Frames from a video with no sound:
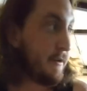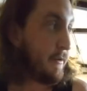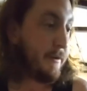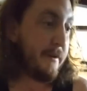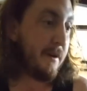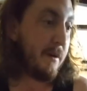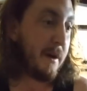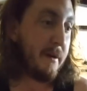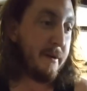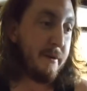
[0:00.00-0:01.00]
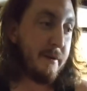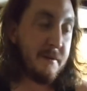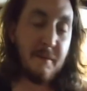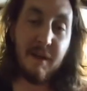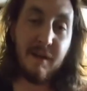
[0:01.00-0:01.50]
You should know how to do as
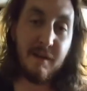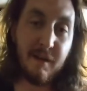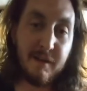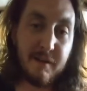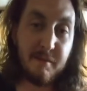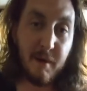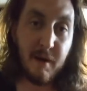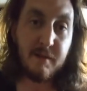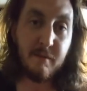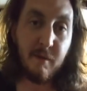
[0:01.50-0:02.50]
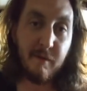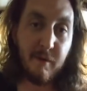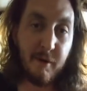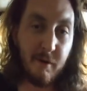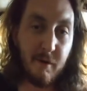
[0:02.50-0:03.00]
many things as possible
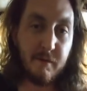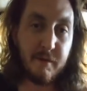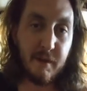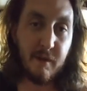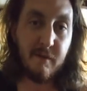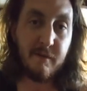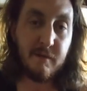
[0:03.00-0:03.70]
for your own self.